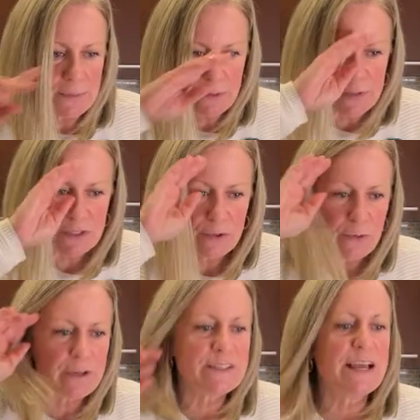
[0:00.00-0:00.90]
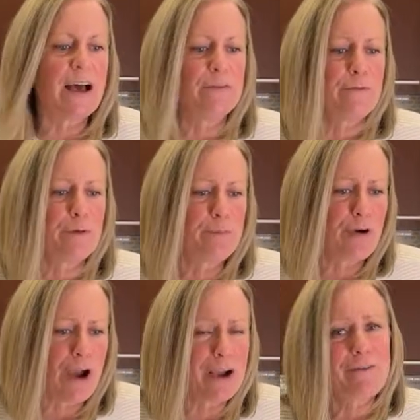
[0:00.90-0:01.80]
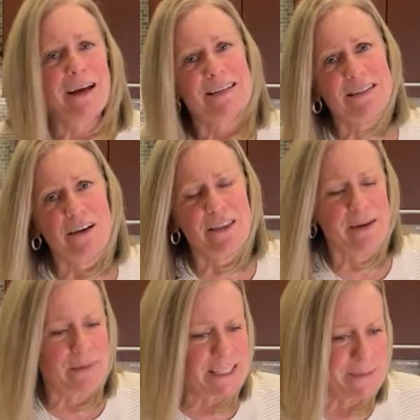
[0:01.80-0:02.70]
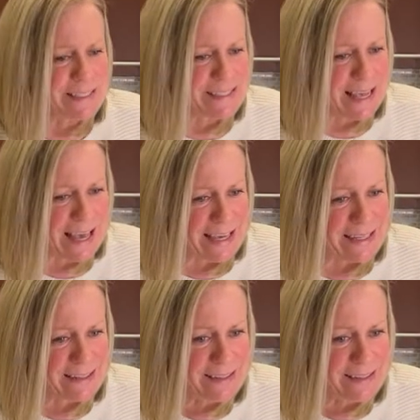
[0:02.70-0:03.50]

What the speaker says: but it was torn down for progress. Oh, that makes me sad.